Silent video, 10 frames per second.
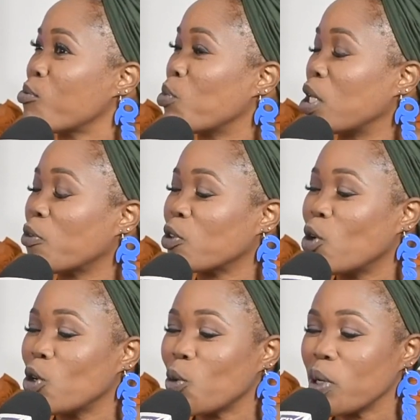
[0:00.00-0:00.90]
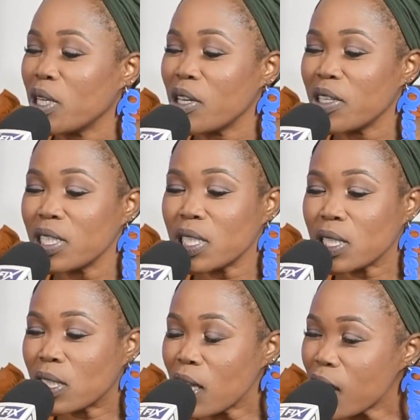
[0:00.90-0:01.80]
me not go nowhere near the
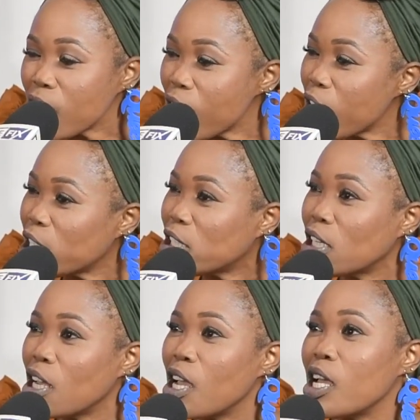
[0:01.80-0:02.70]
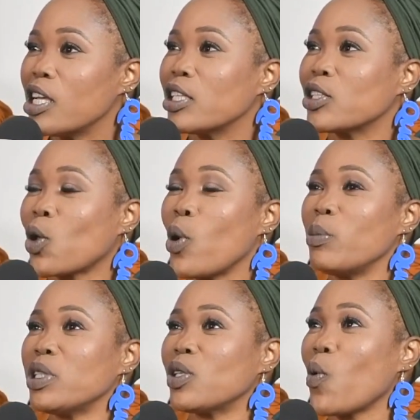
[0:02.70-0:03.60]
stage. So
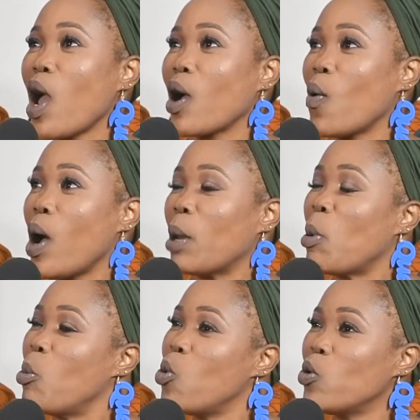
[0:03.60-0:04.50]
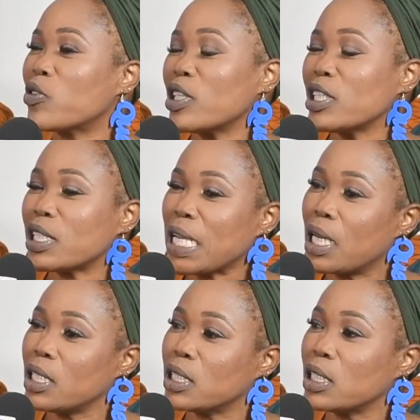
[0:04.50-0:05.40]
when me see where I go on, I move to the side of
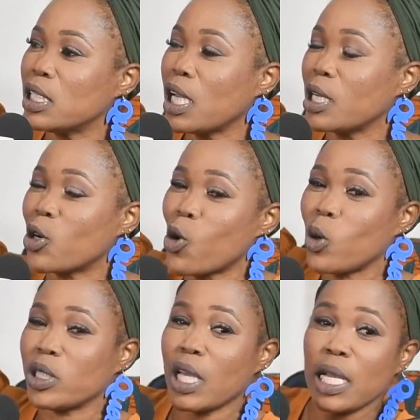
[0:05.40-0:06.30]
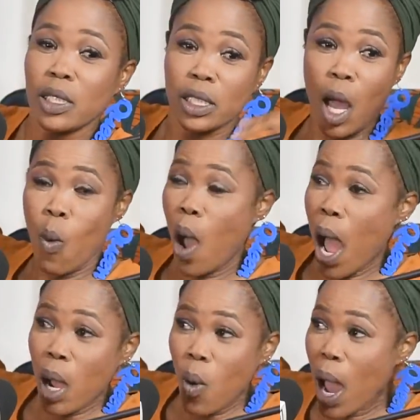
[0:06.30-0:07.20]
the stage and the crowd start to say,
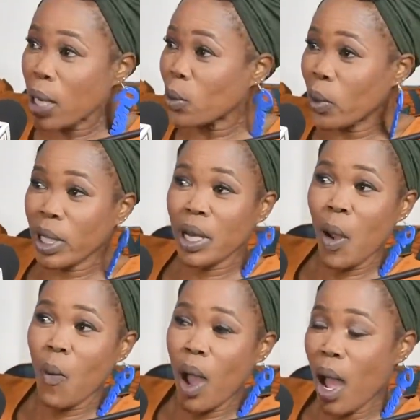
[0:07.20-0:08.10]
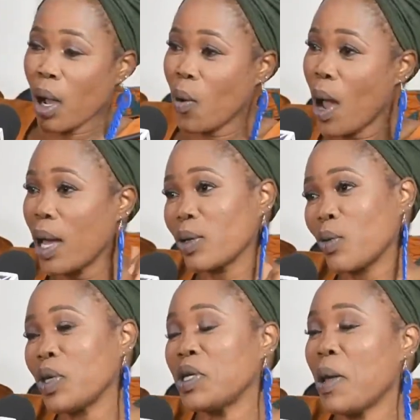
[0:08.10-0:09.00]
Wagwan Queen, Wagwan
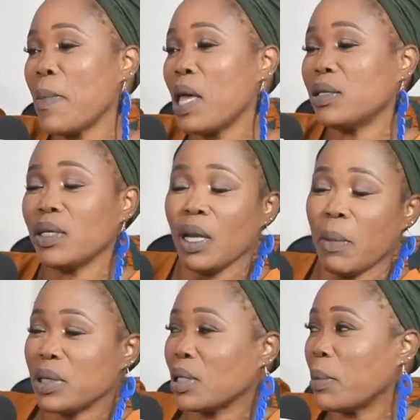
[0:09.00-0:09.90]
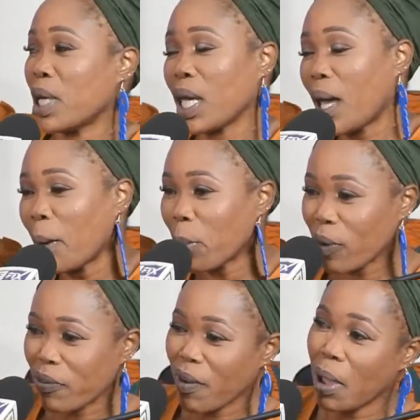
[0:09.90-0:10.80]
Queen. And I say, I can't
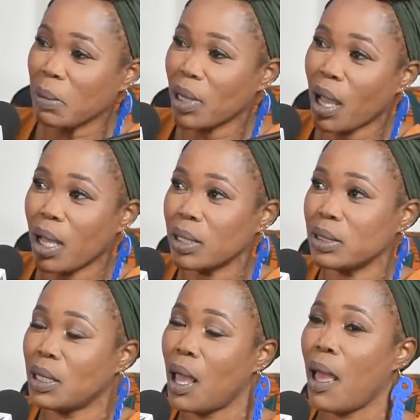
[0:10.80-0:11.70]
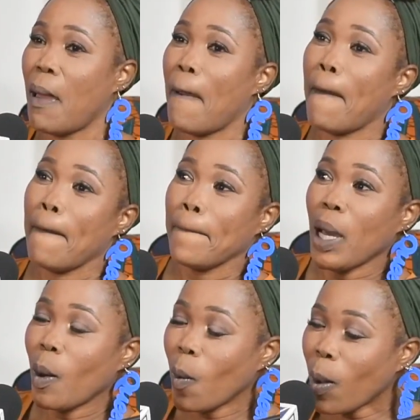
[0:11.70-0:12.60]
perform because
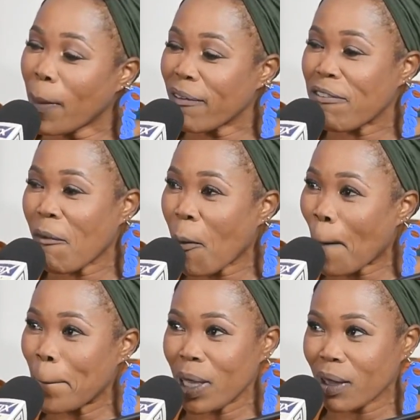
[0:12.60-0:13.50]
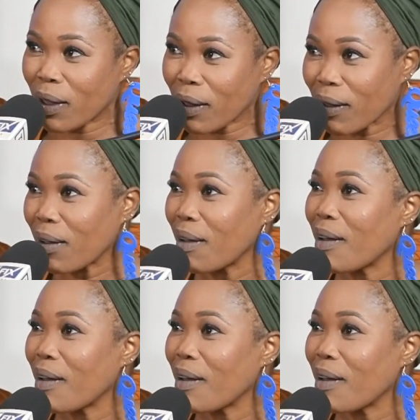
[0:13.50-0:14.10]
I'm homophobic.